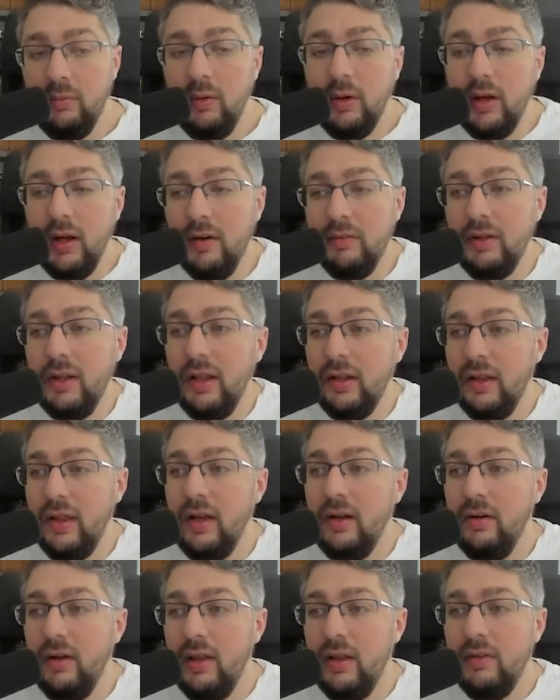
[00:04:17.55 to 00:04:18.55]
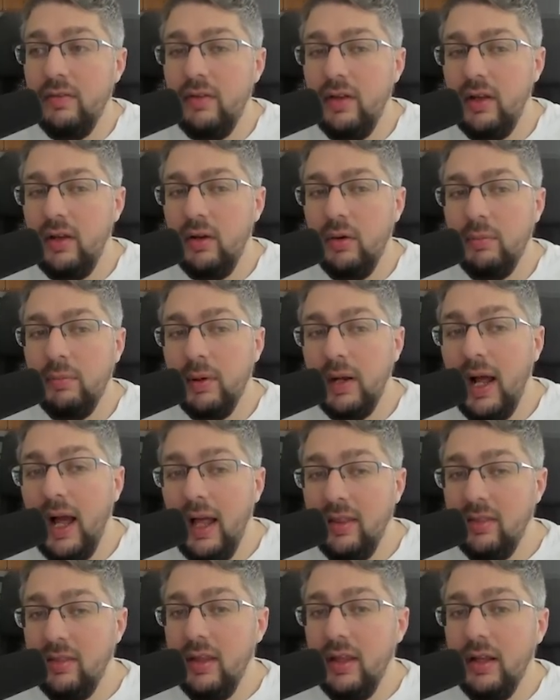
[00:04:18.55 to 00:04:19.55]
We'll cover that later in the video, but
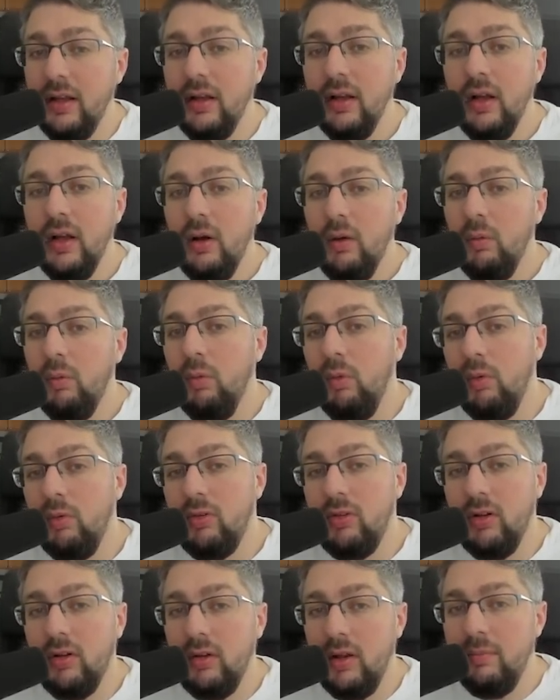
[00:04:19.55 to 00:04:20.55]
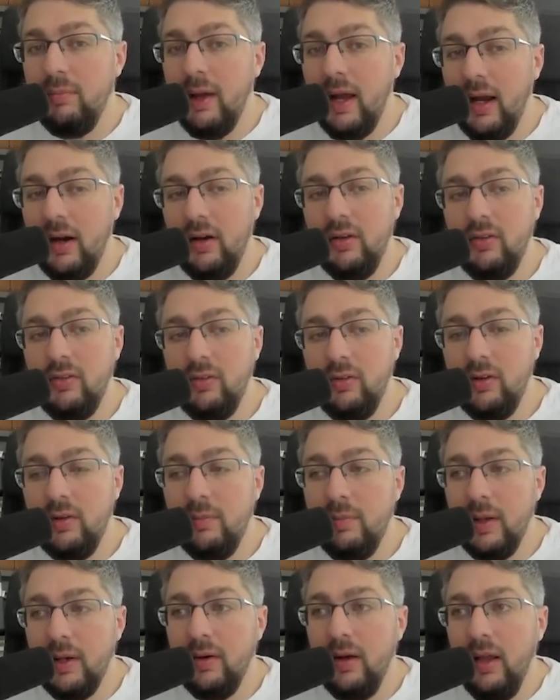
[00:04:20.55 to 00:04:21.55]
I think we're circling back on sort of the
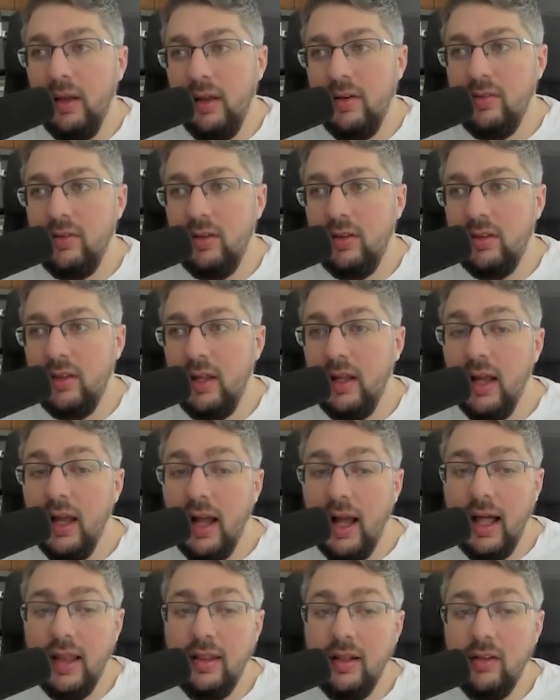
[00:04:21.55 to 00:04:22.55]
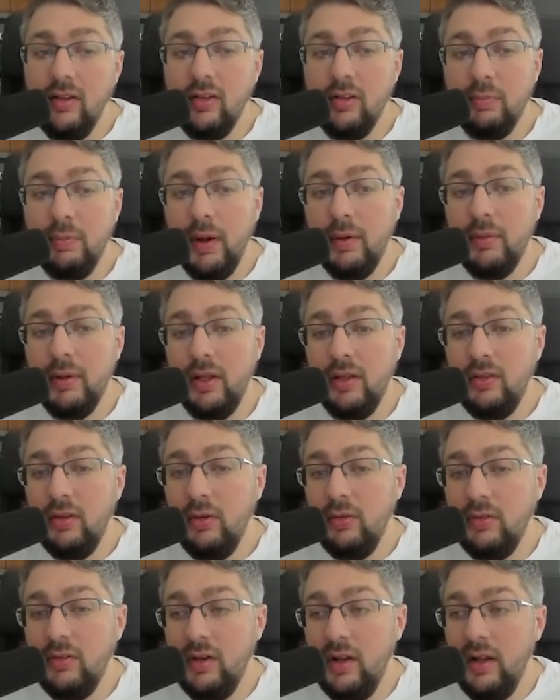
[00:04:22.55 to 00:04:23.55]
bigger LEG thing. I think this is probably a
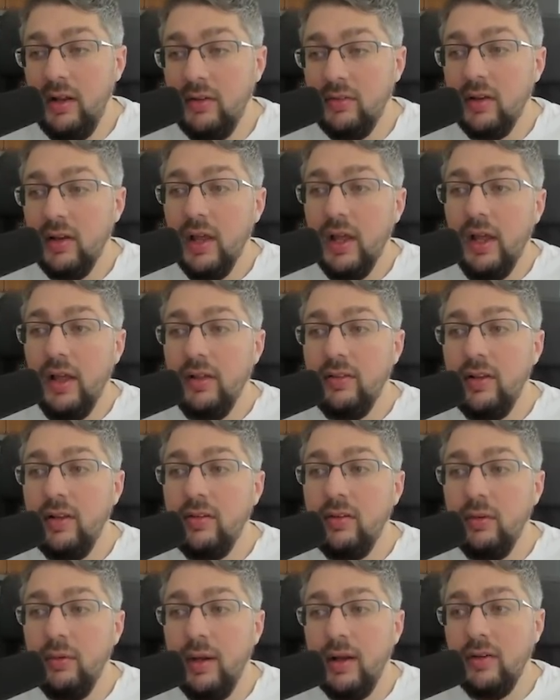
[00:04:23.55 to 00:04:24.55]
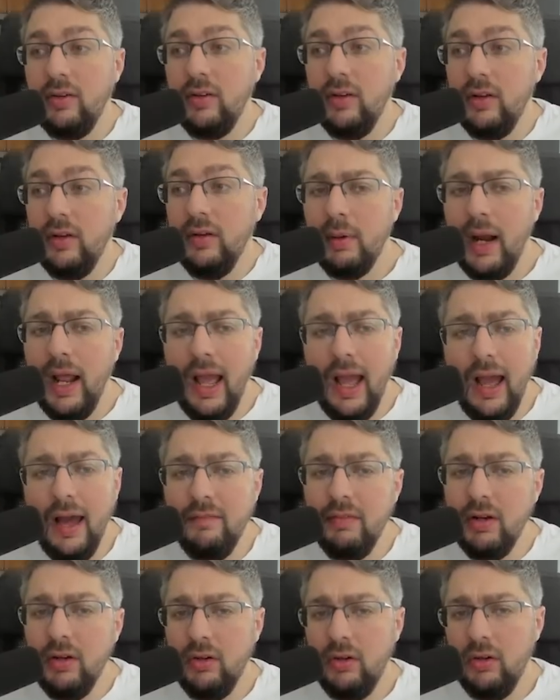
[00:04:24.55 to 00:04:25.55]
two-change situation, but I
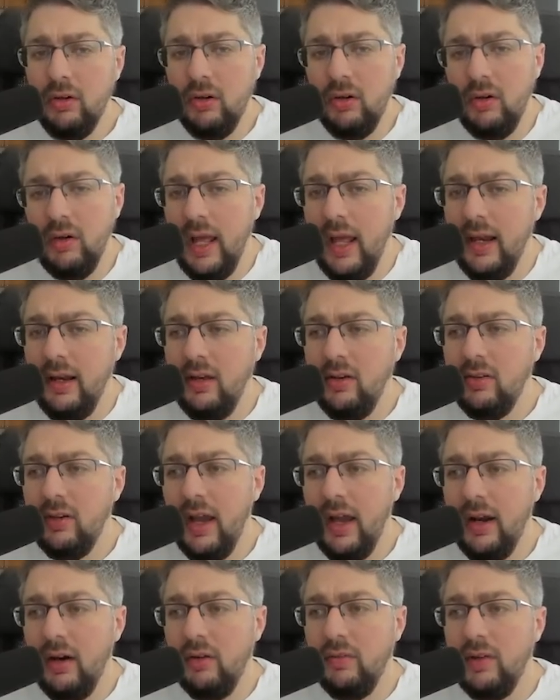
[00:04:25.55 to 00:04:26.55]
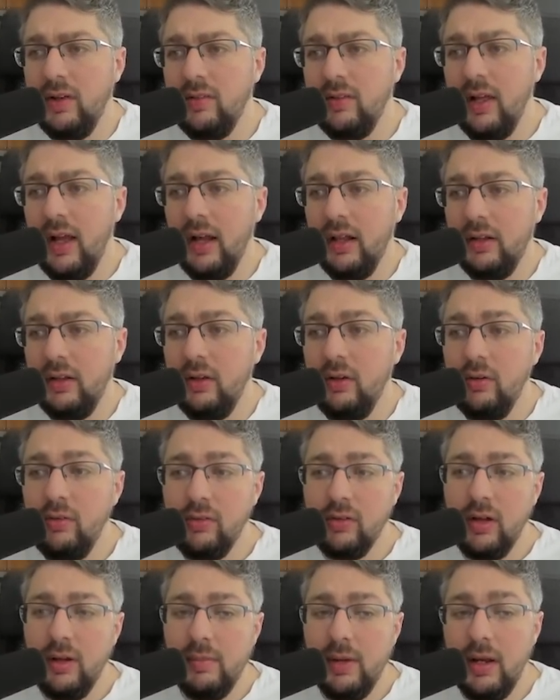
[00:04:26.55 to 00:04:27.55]
haven't heard any chatter of exactly
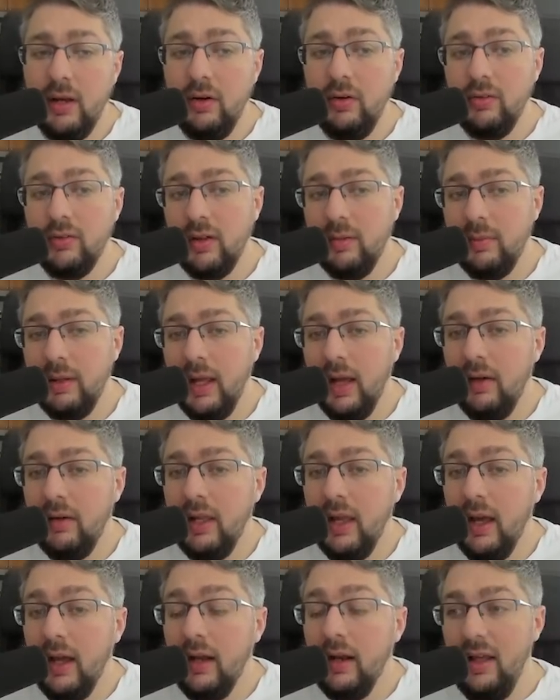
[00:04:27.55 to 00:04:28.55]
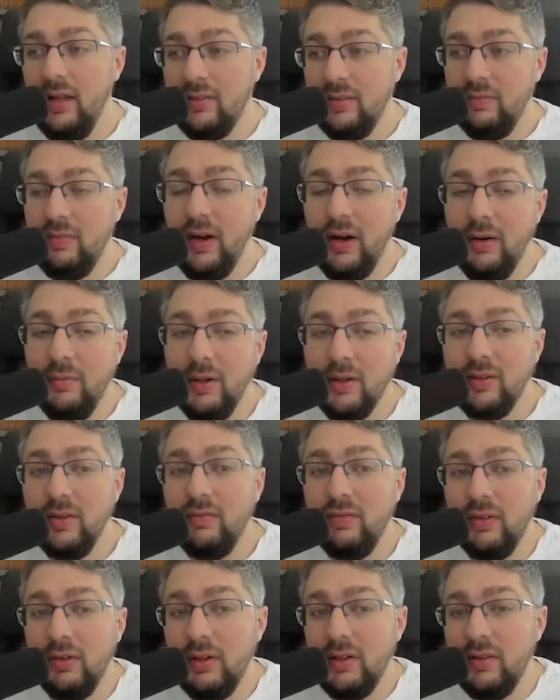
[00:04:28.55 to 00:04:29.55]
who's coming in, who's coming out yet. It's very much a
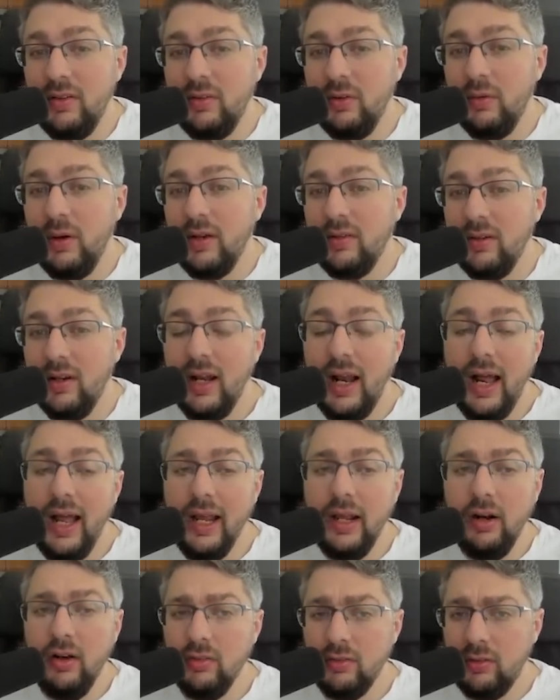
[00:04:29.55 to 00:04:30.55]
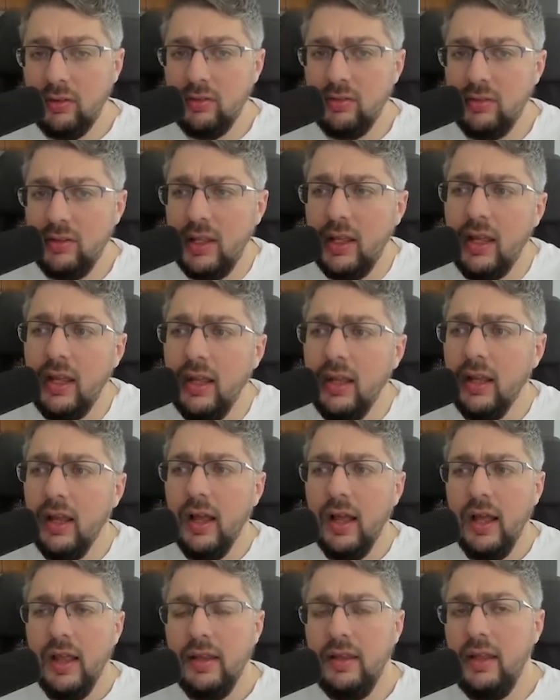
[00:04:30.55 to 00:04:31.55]
fluid situation. I could also see
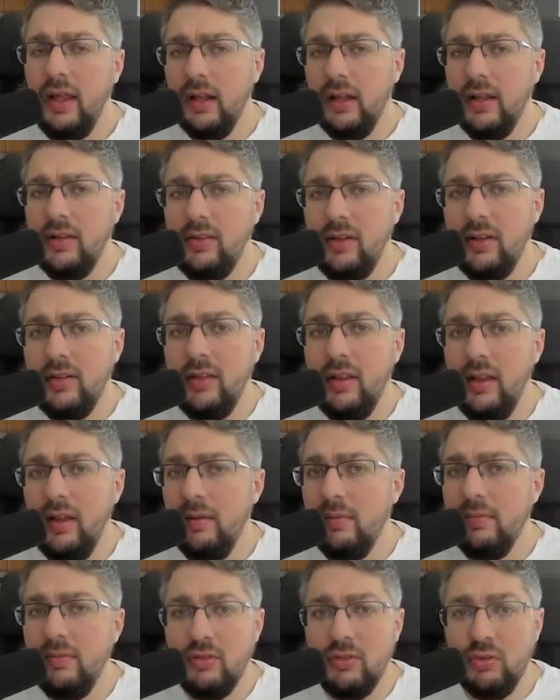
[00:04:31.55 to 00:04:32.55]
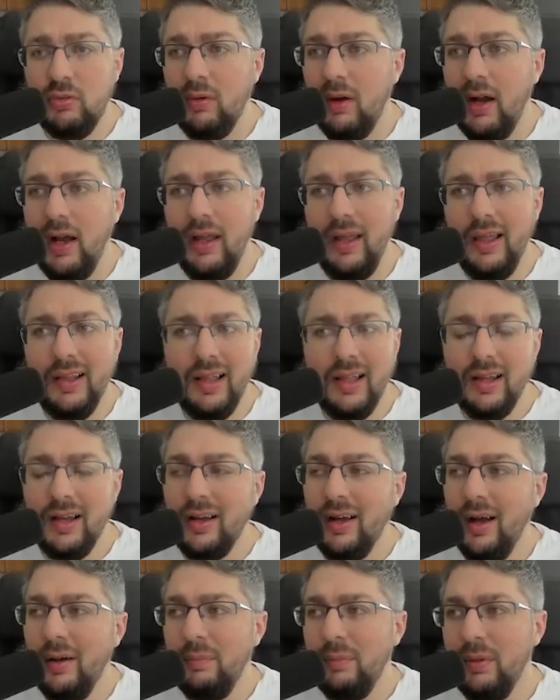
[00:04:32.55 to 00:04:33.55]
the LEG team trying like a
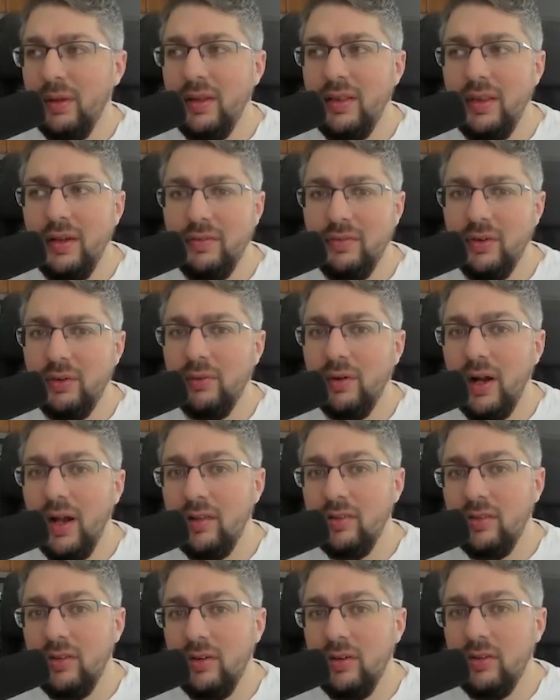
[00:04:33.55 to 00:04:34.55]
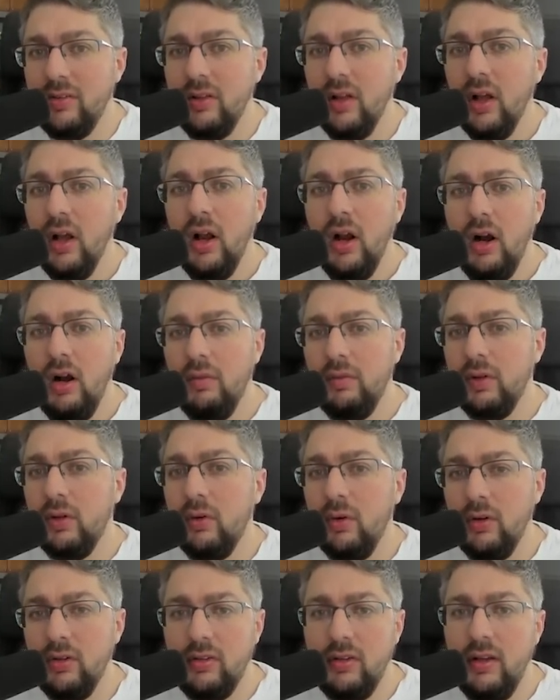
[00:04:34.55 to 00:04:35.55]
couple of different rosters over the
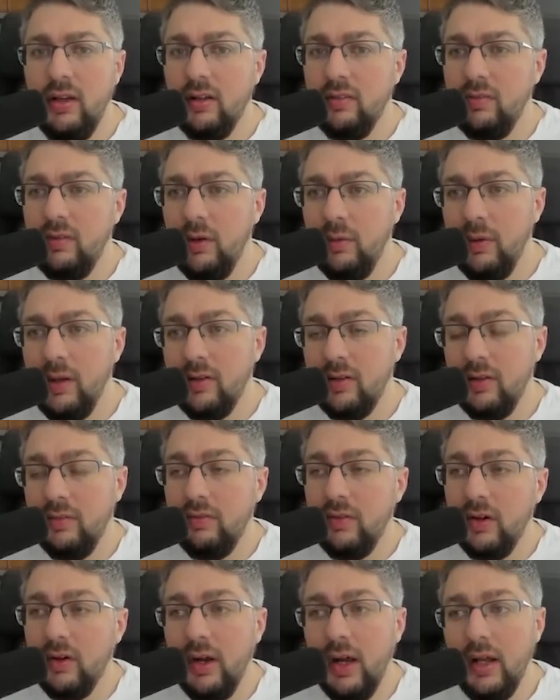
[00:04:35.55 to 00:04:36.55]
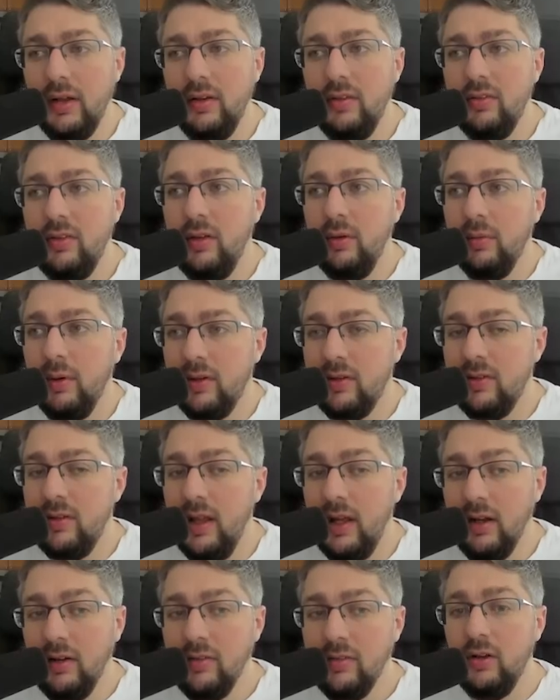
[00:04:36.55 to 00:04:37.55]
course of the next few weeks to figure out and see what
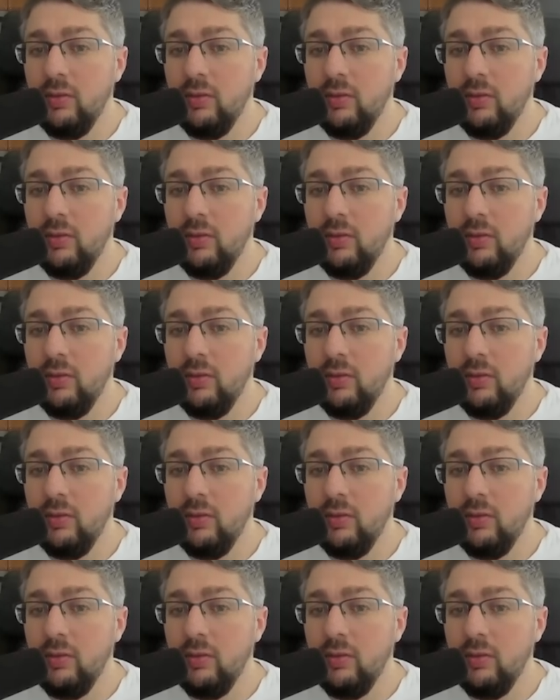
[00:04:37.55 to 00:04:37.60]
sticks.